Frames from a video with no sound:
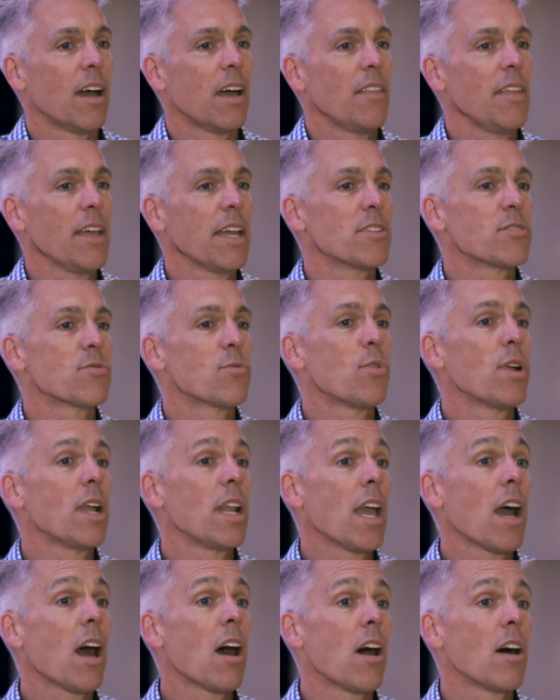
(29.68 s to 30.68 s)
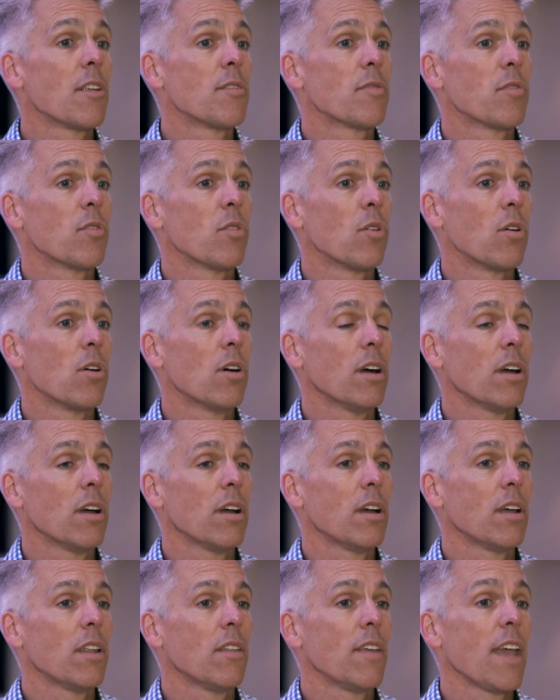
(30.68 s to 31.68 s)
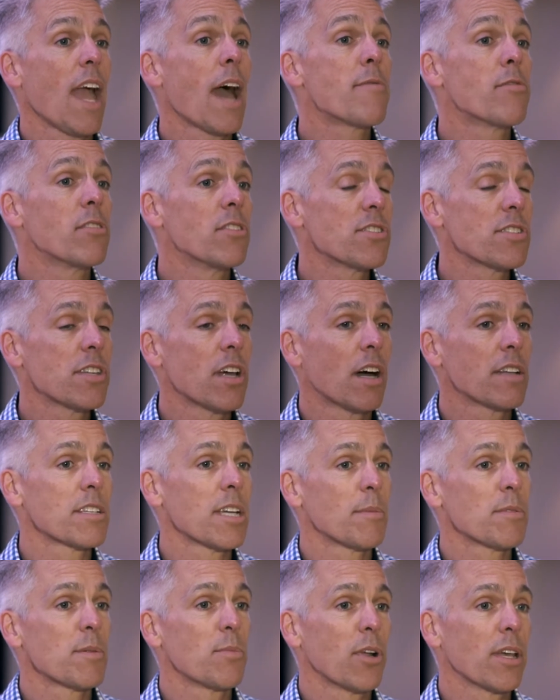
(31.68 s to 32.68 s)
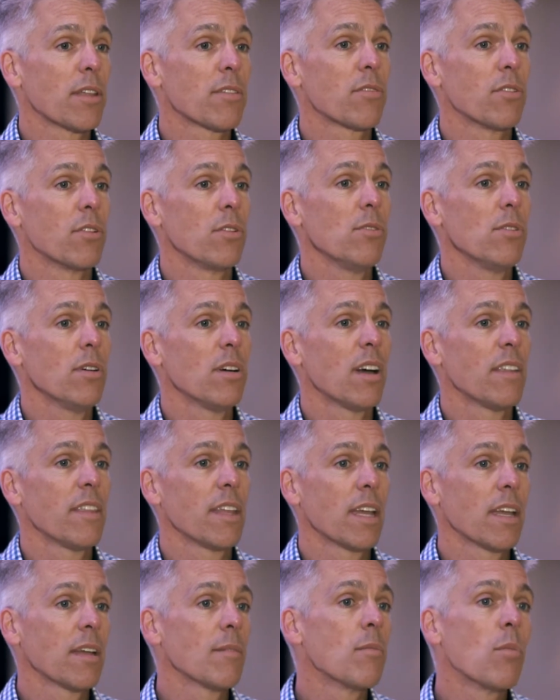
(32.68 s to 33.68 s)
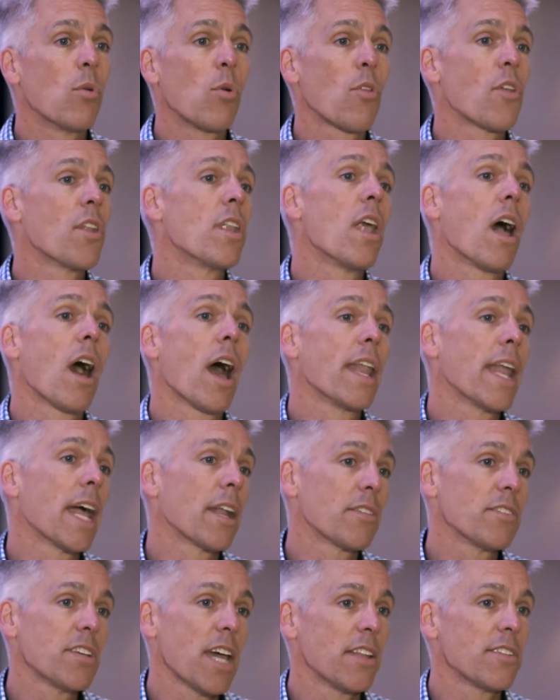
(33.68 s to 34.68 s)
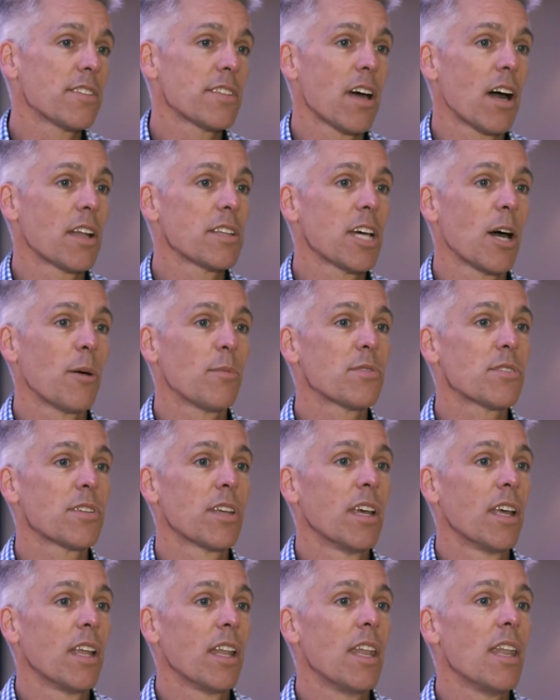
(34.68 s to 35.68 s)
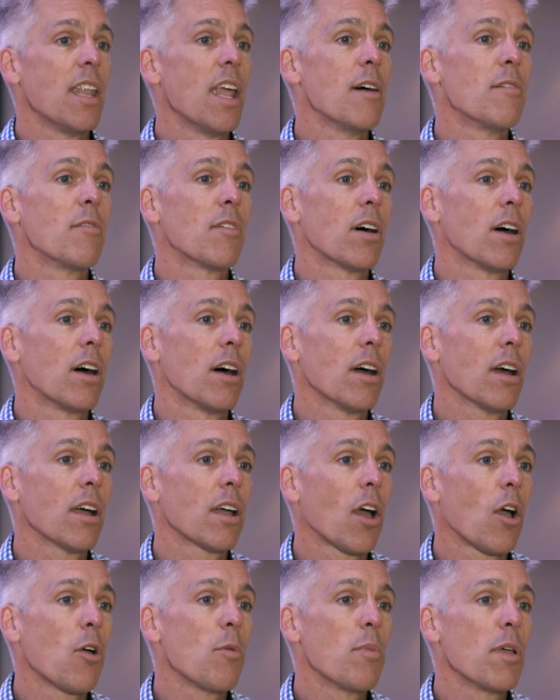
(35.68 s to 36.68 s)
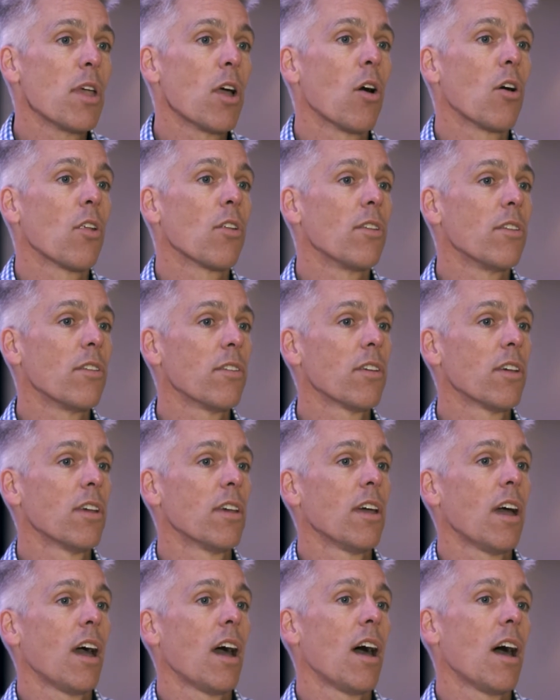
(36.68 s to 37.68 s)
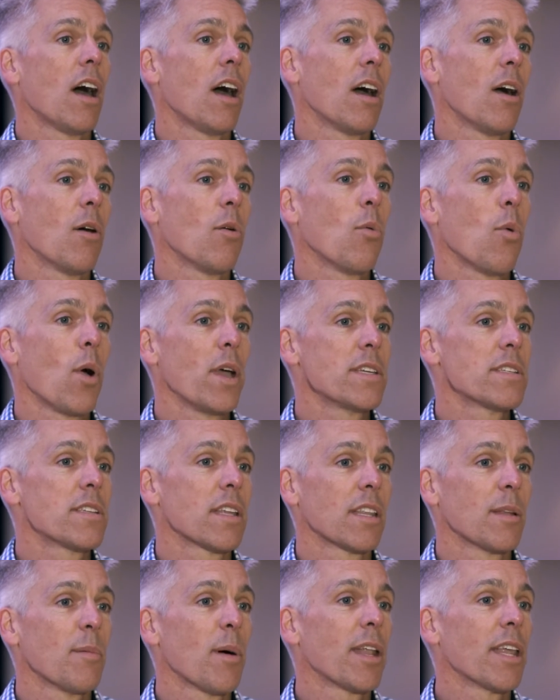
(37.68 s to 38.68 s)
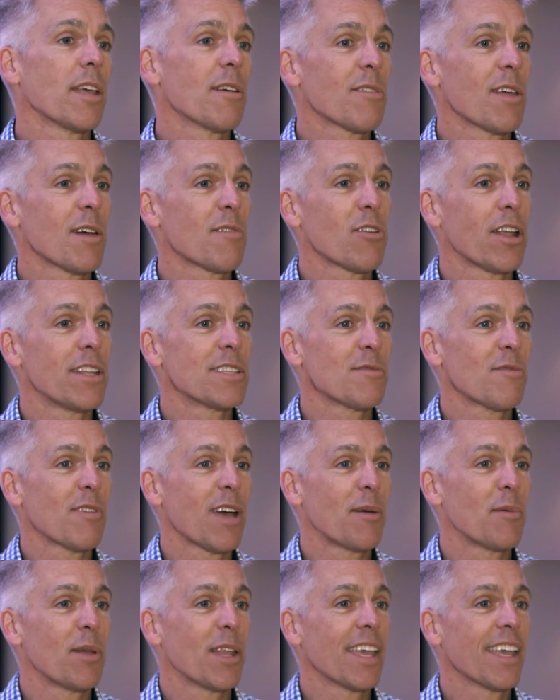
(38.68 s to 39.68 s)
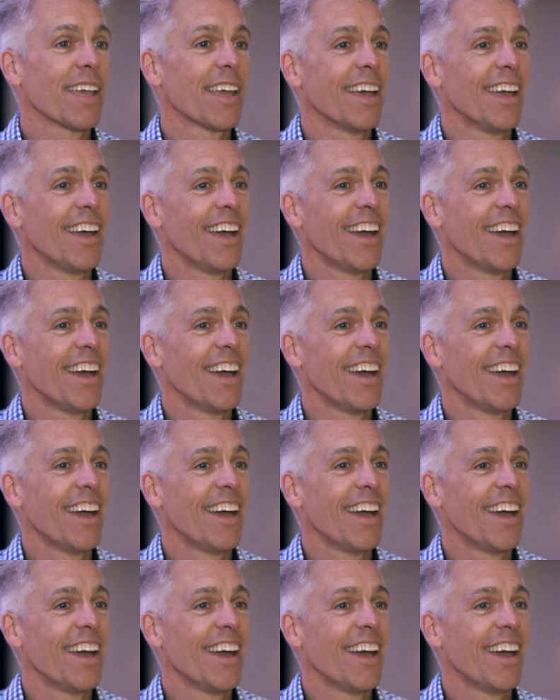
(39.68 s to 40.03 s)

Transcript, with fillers: I think it's really hard for the average startup to break through. I think more than 9 out of 10 startups never go beyond wasting the money of their friends and family.